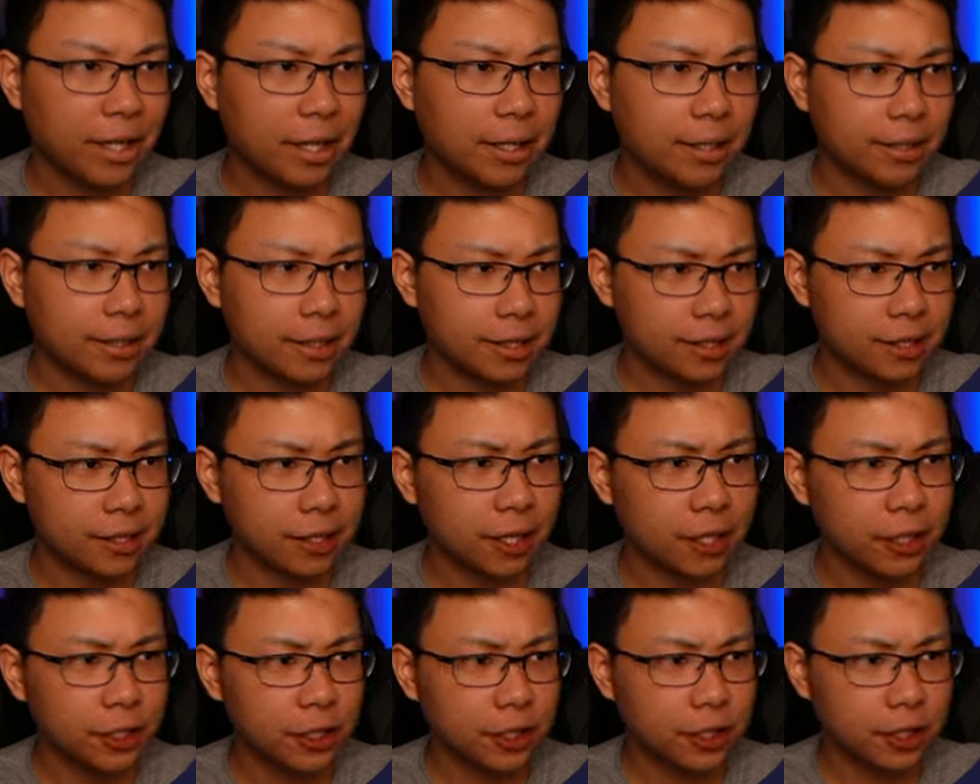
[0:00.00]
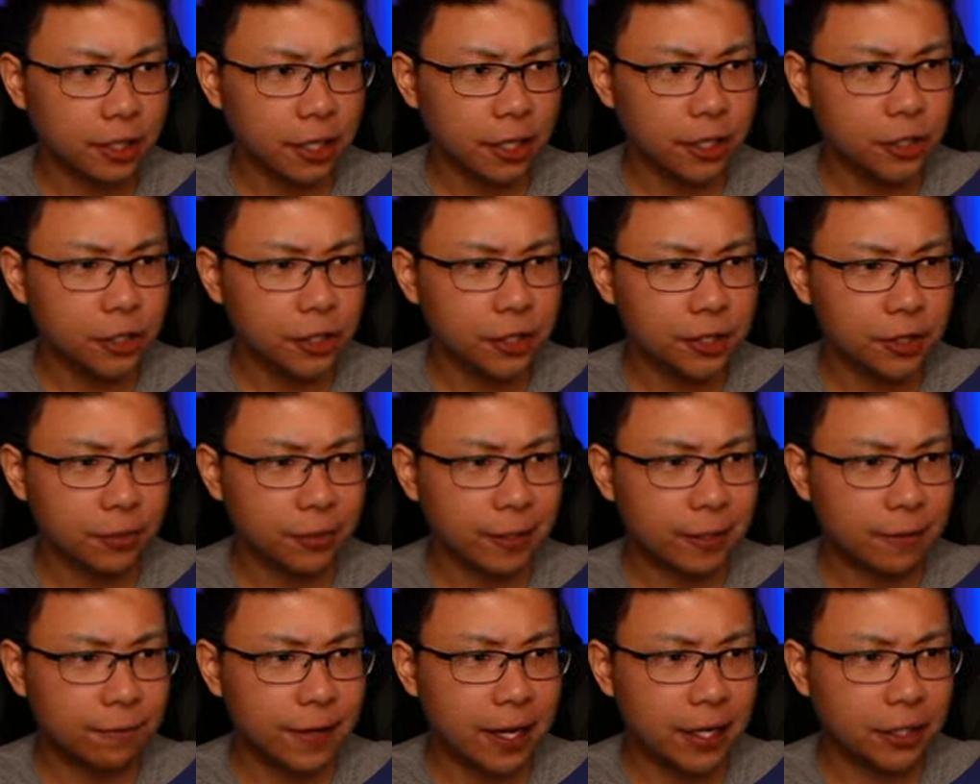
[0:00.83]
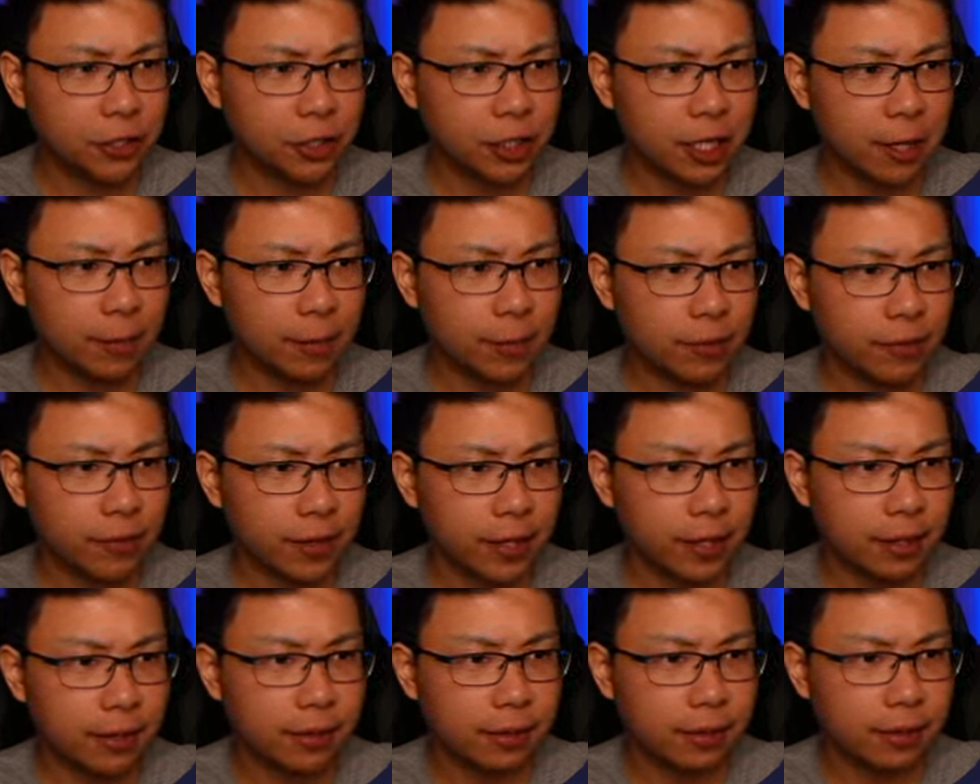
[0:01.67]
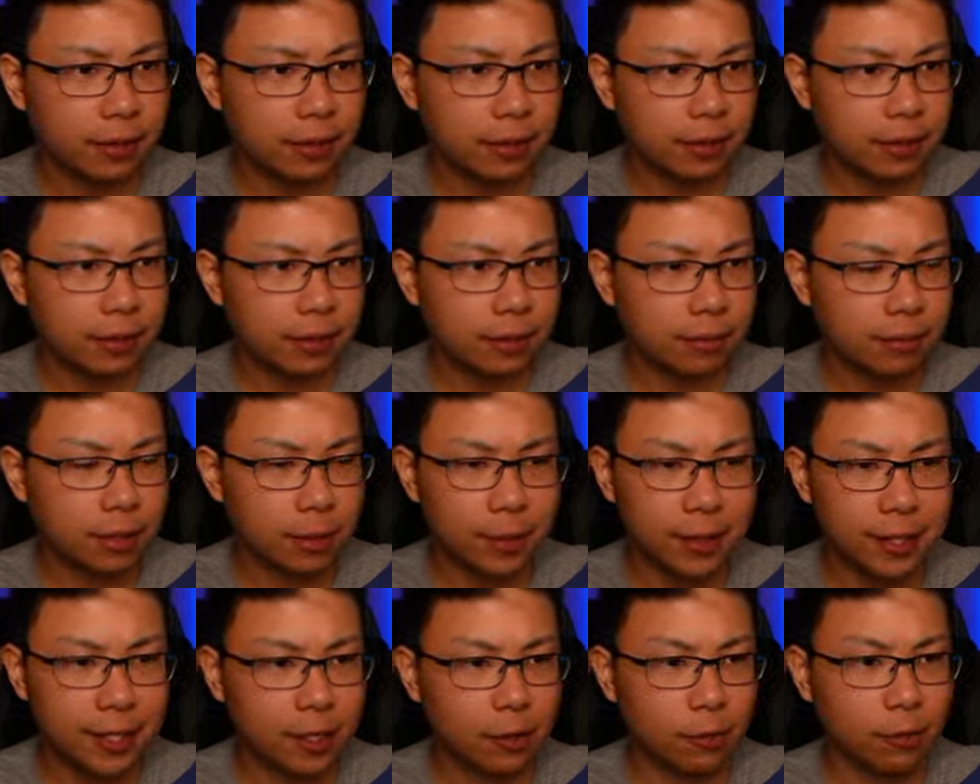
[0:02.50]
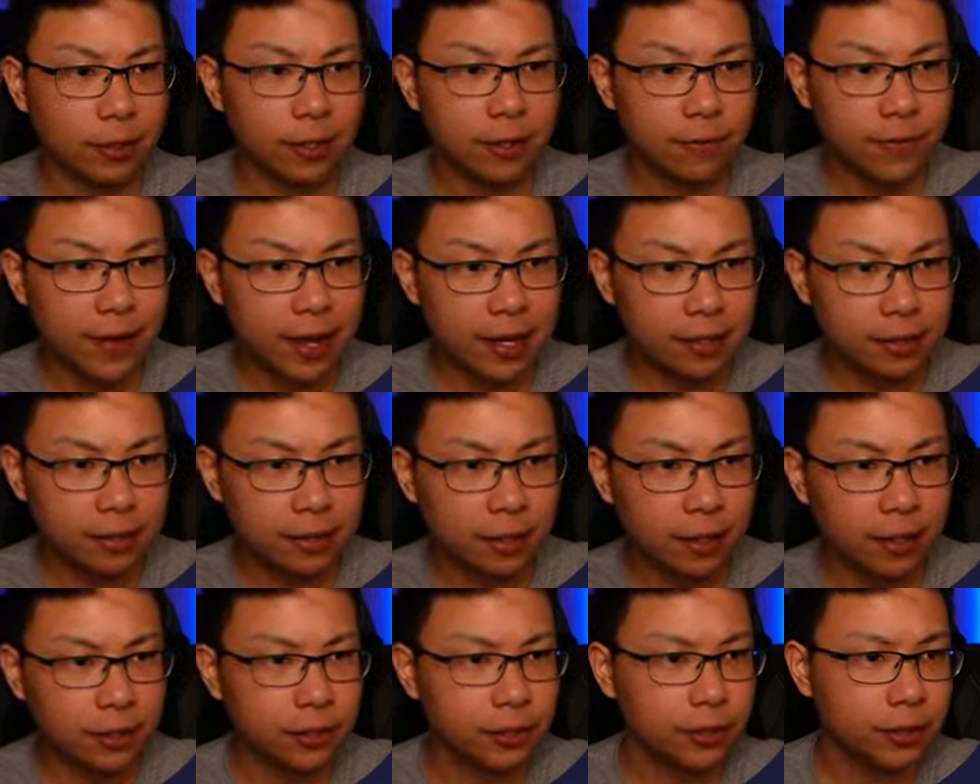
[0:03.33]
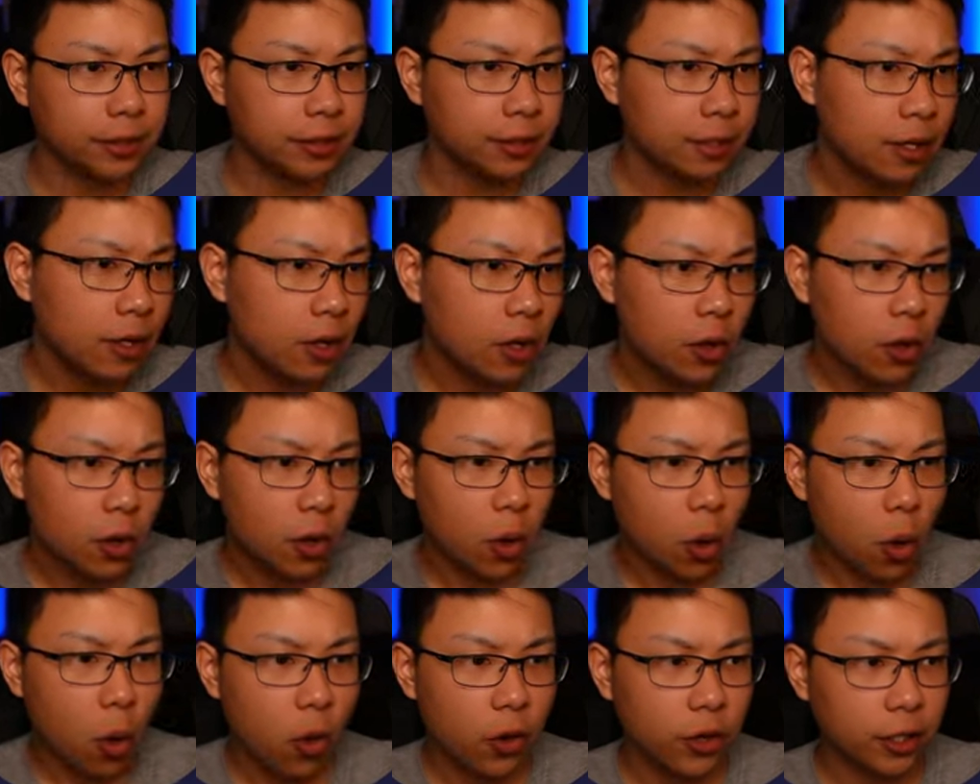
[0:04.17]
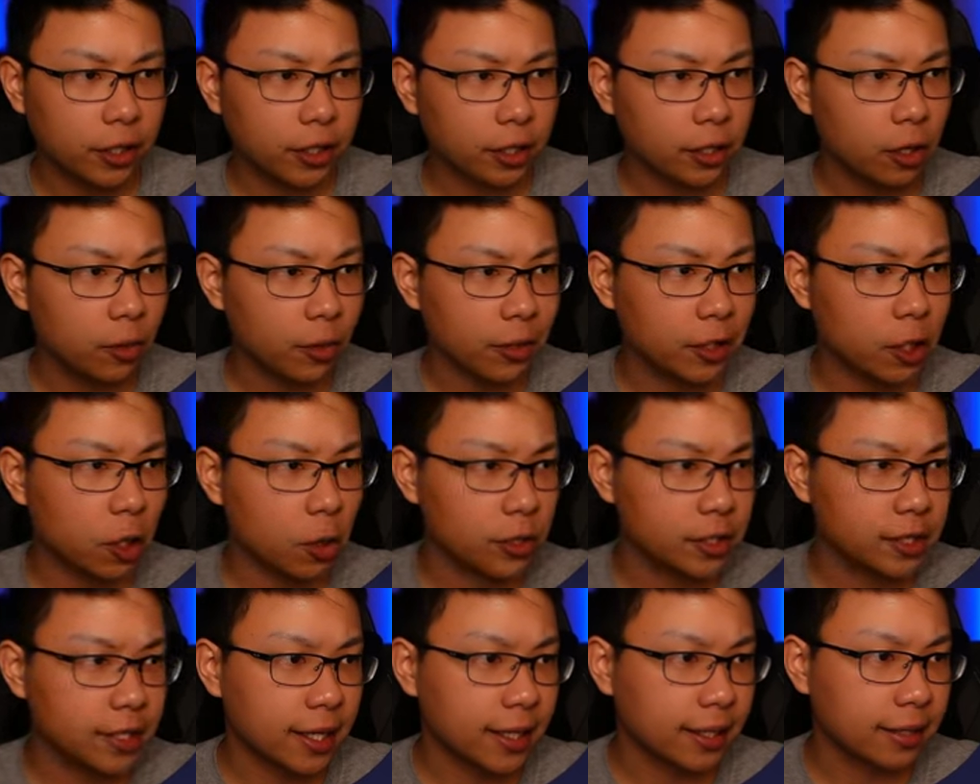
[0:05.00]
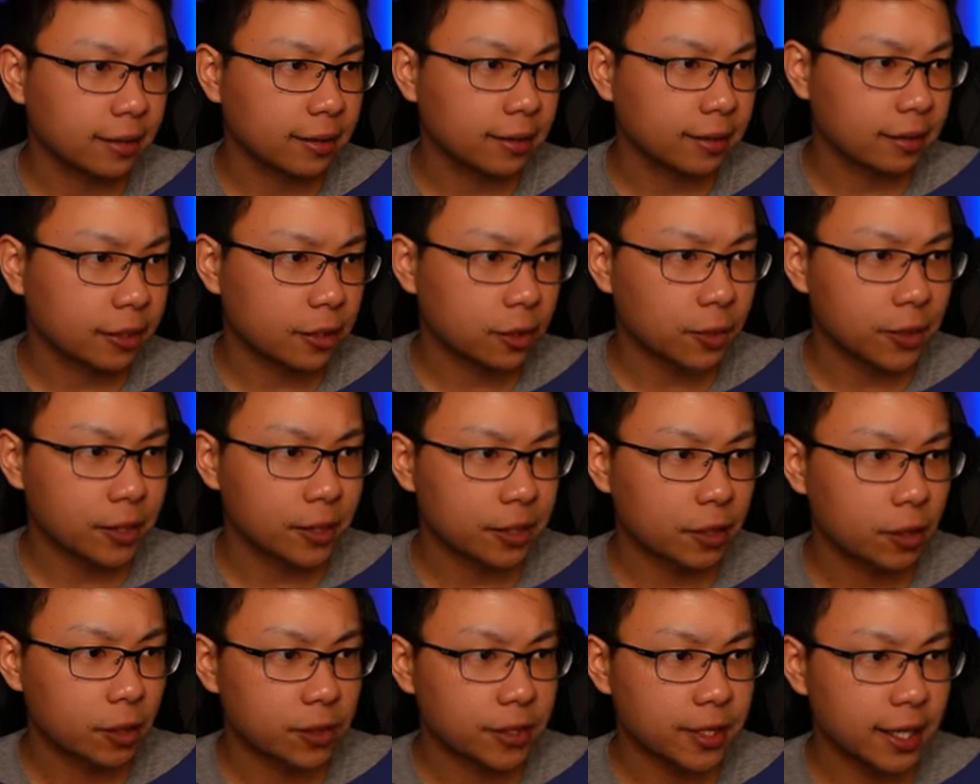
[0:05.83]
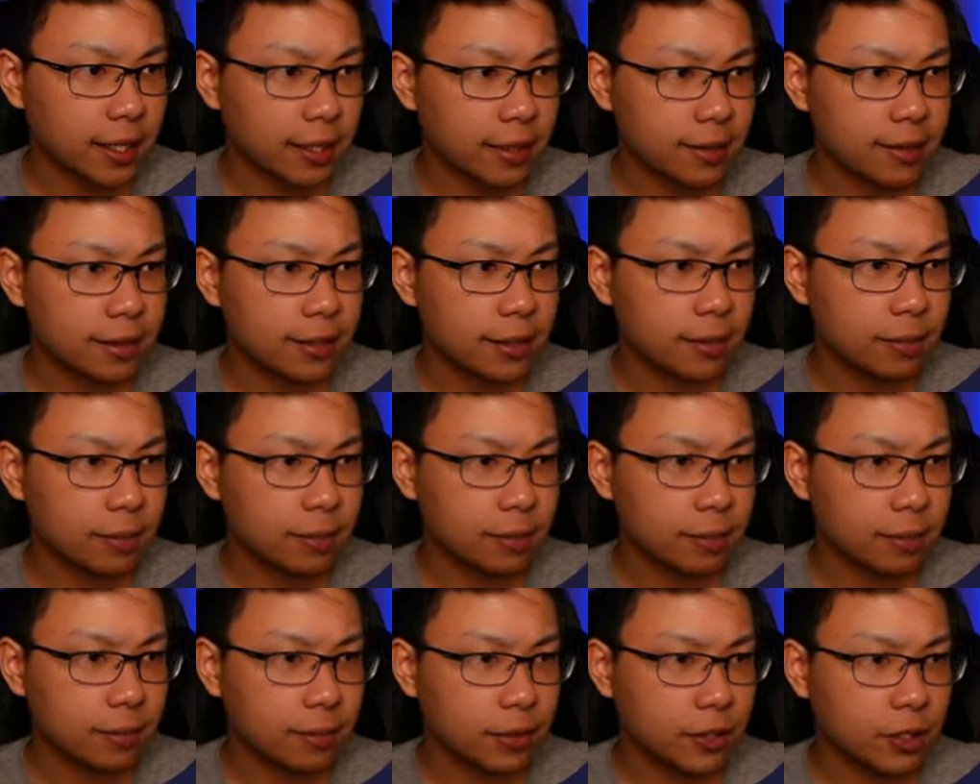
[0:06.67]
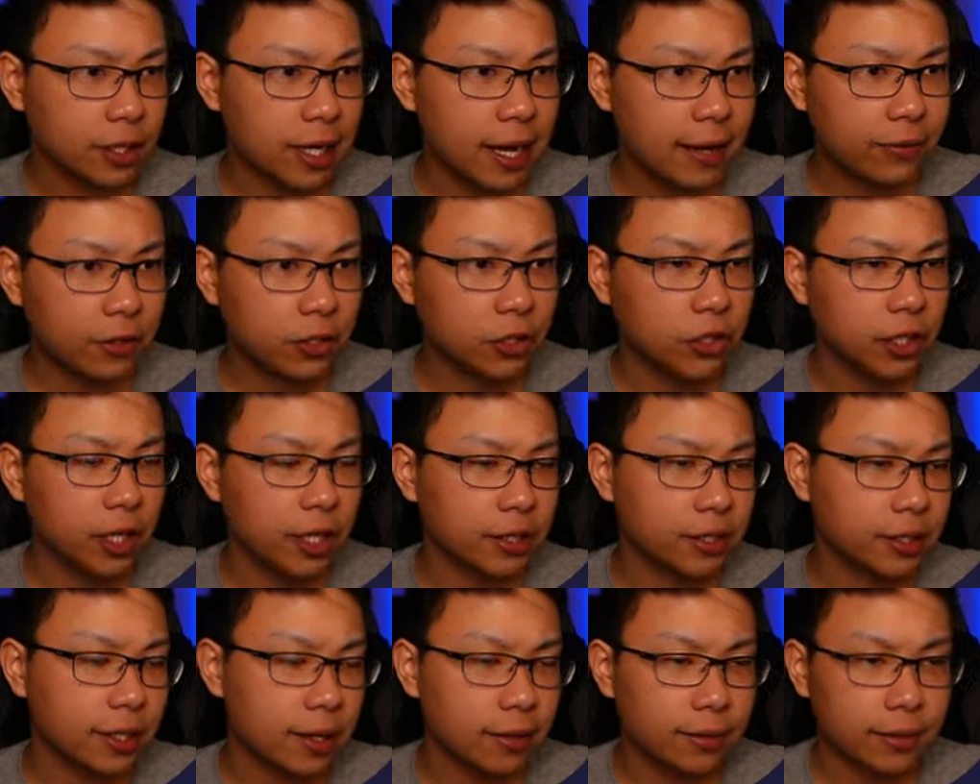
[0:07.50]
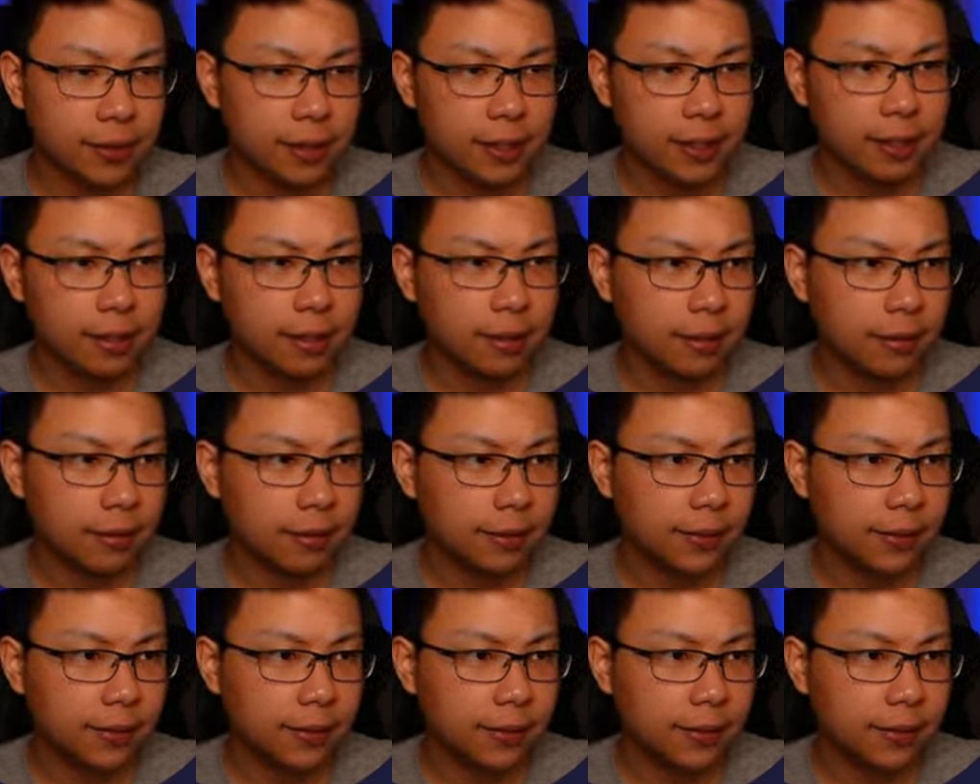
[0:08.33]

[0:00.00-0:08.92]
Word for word: Does Yosh Yoshard's a really fast champion, right? Maybe like a really fast Yoshard. Or you could go a go second, do a go second team, but you'd have to change out the...